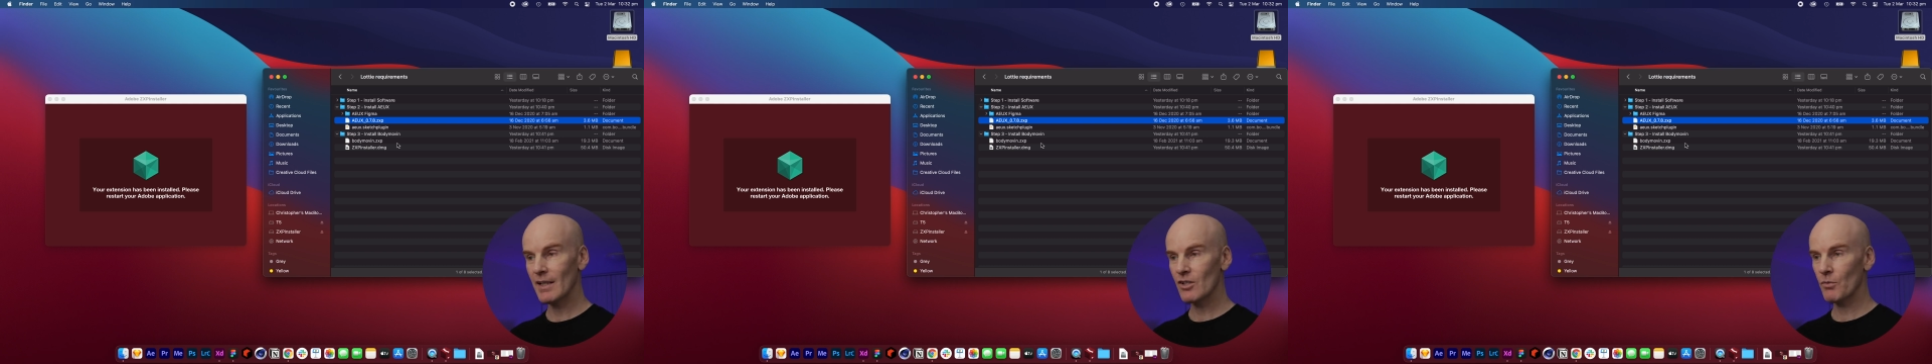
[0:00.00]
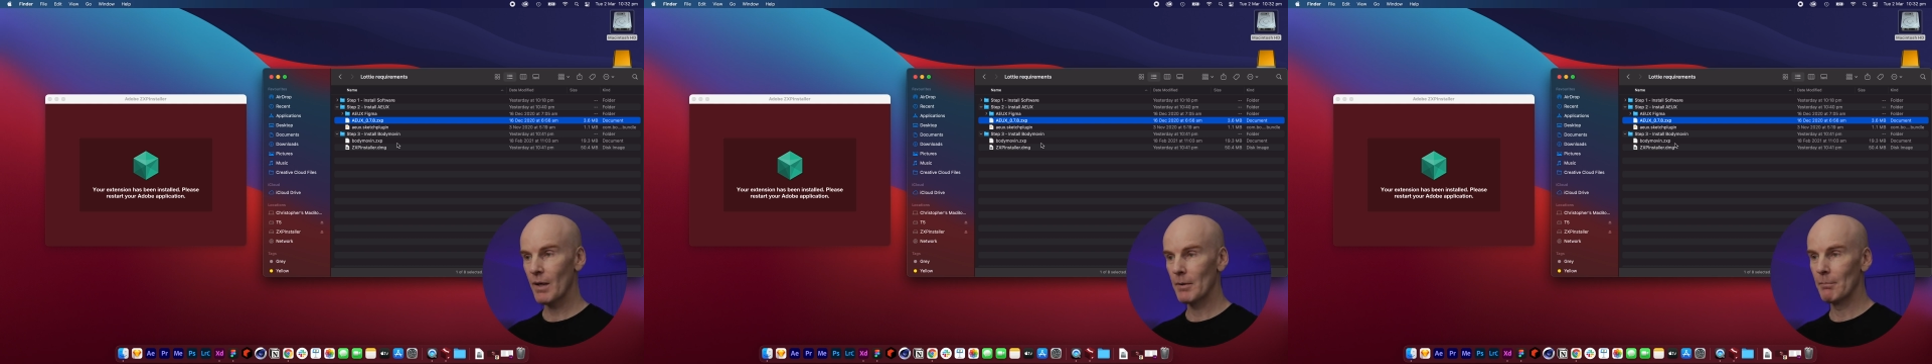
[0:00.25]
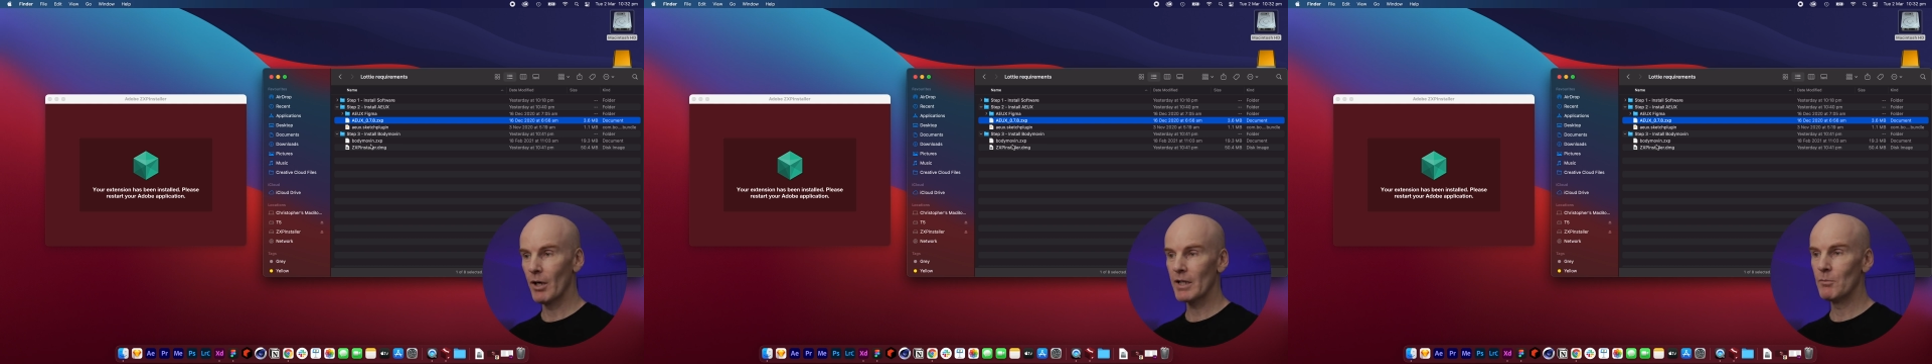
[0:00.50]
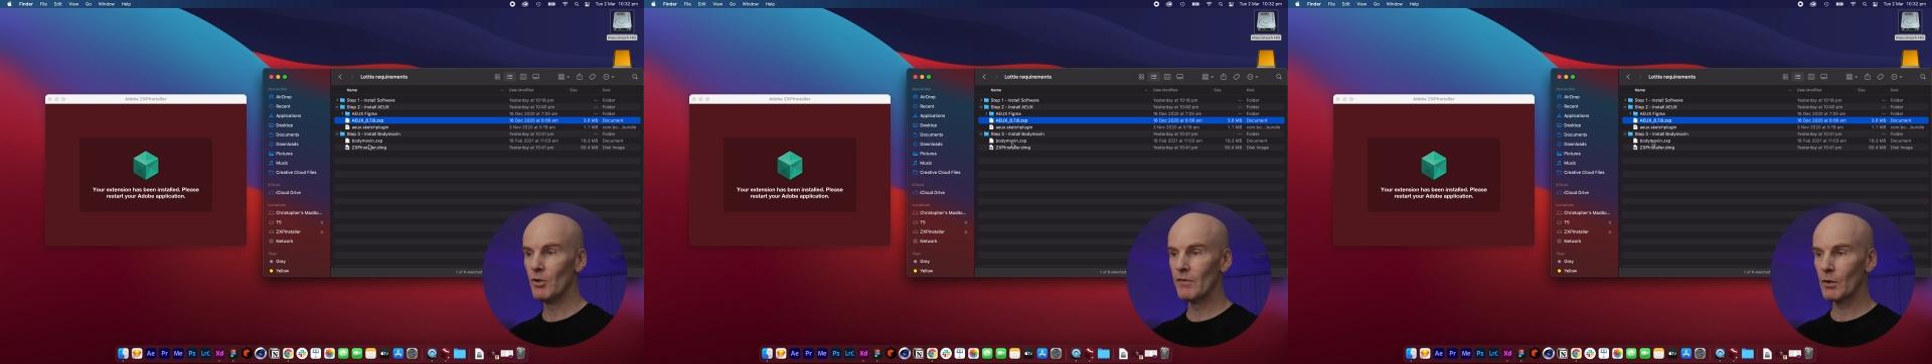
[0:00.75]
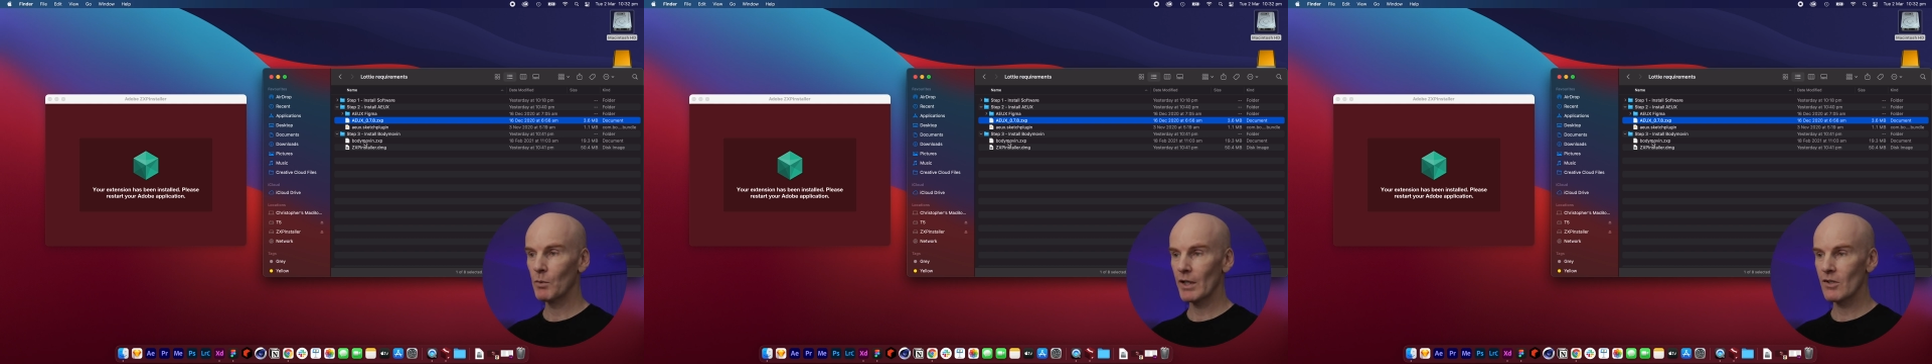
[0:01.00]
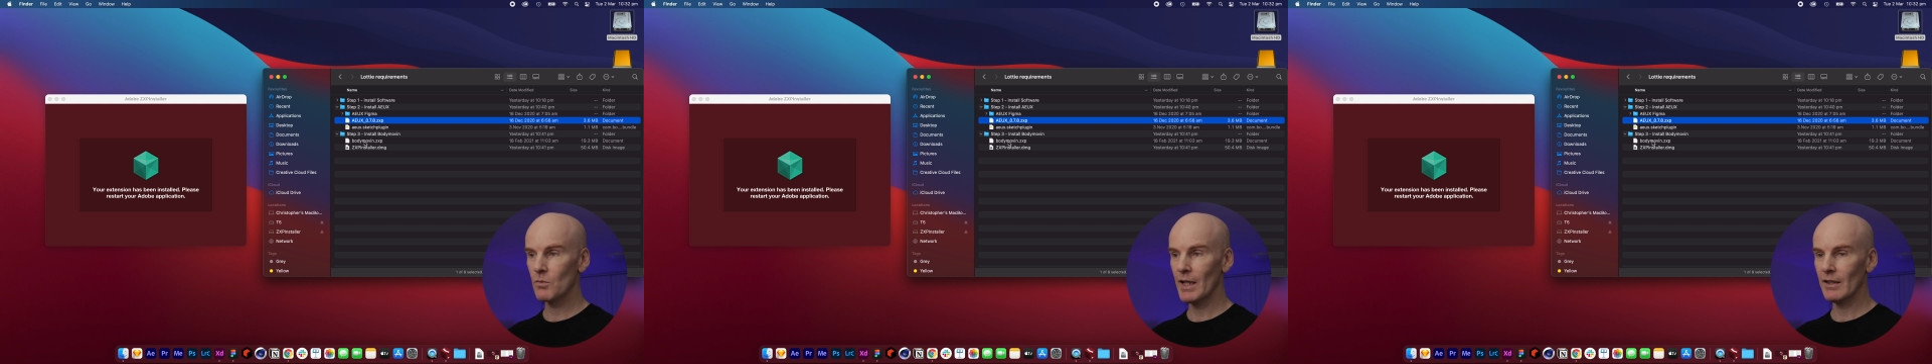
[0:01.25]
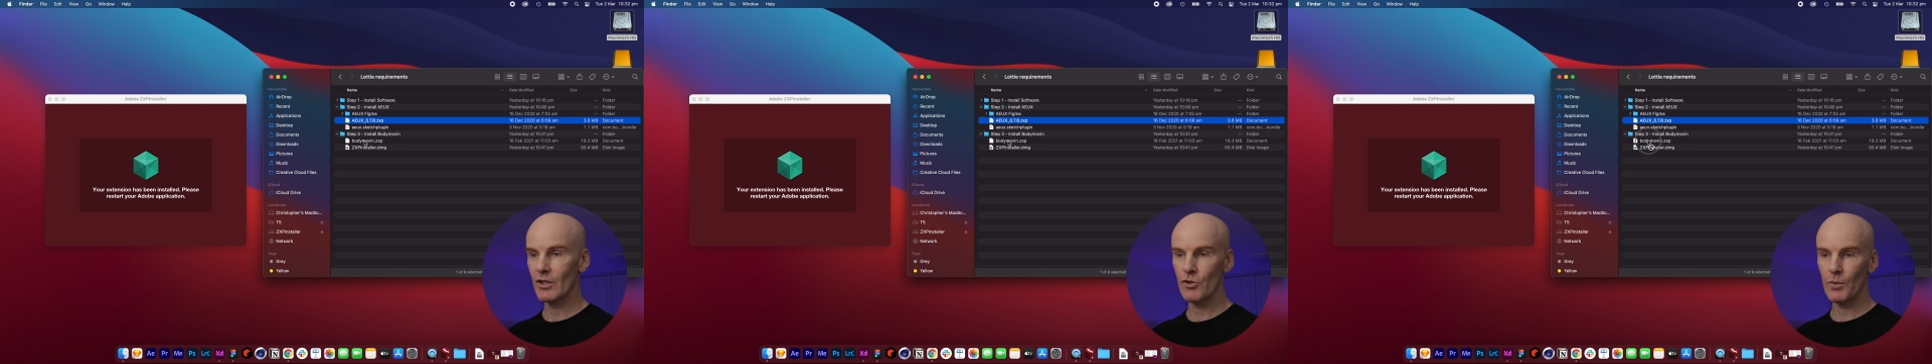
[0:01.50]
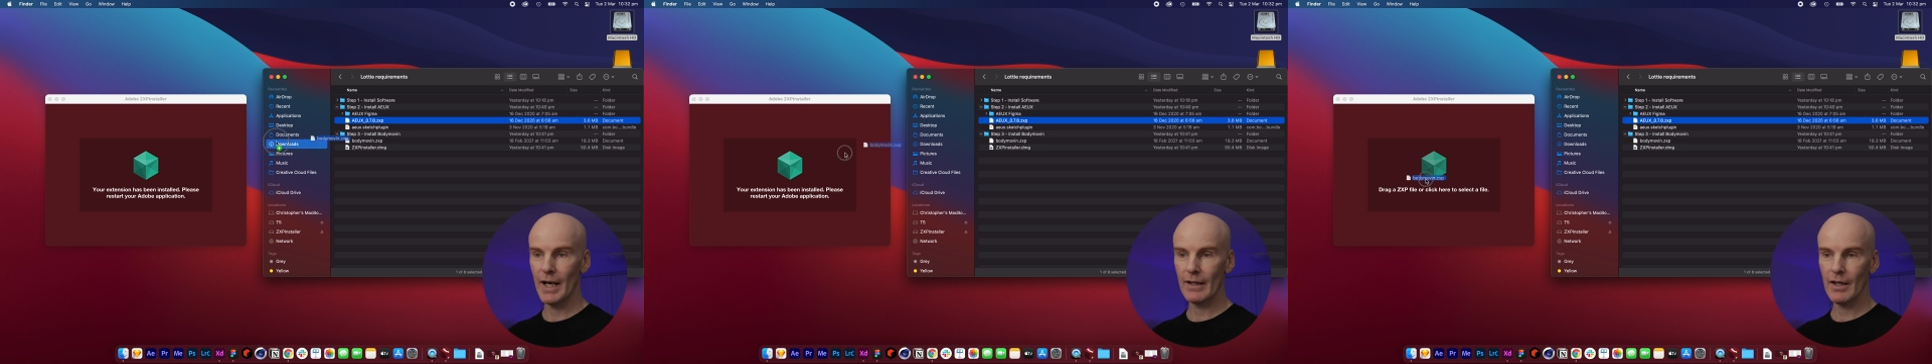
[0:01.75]
let's grab the Bodymovin one as well and
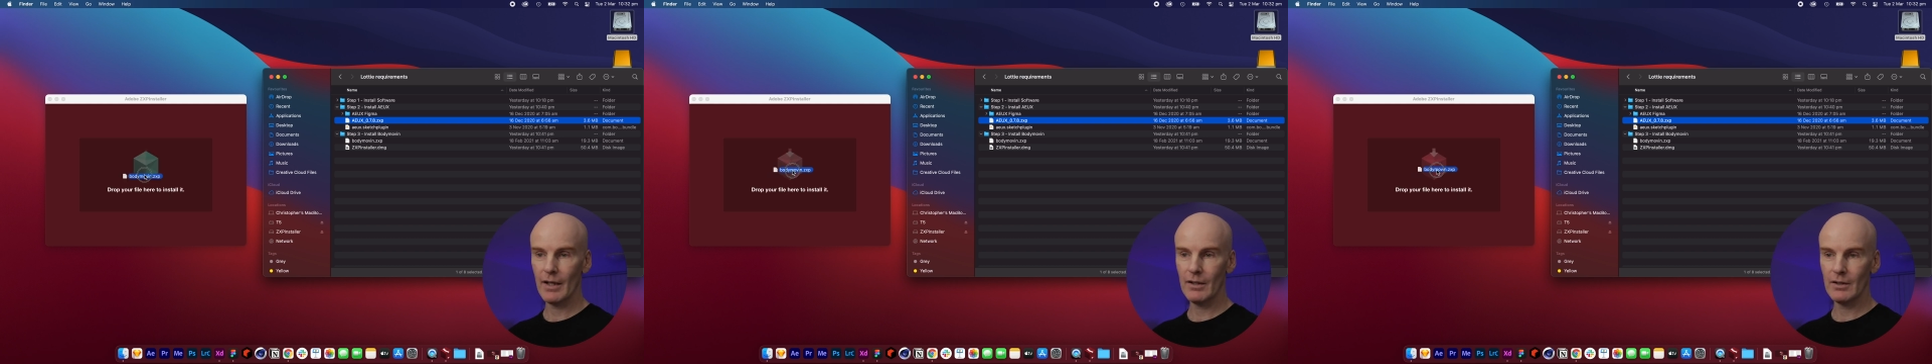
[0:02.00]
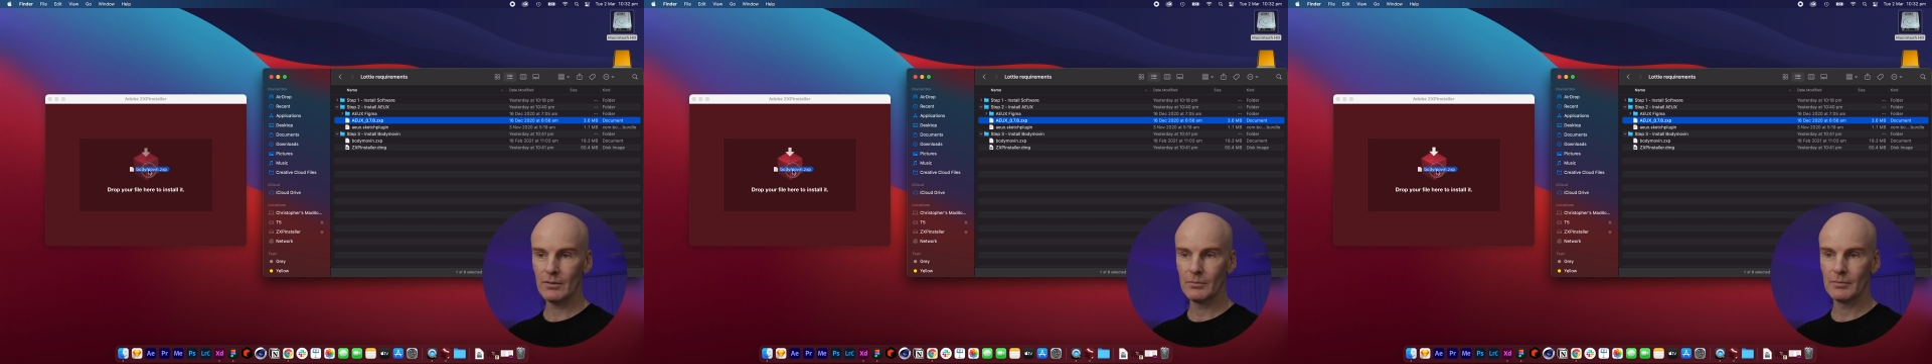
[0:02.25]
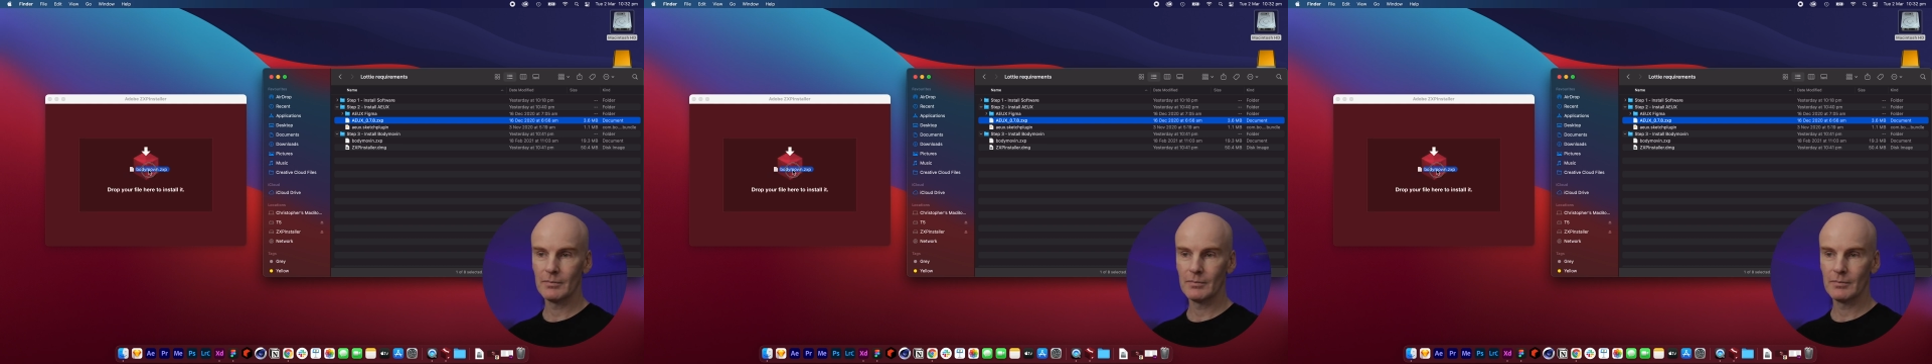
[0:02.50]
drag that in.